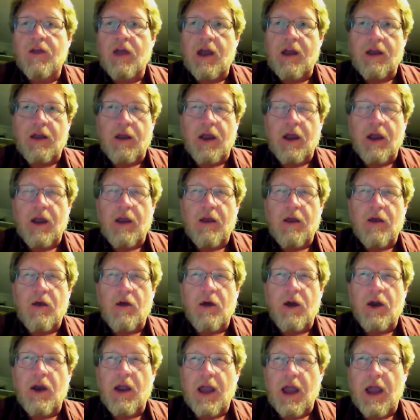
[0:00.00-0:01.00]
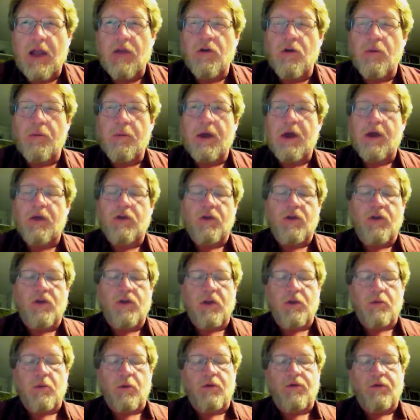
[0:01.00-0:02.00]
that data on an annual basis
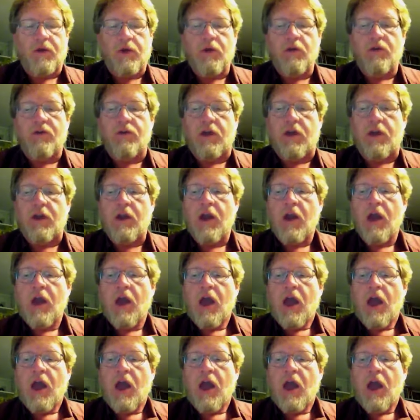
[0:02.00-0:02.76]
and reviews it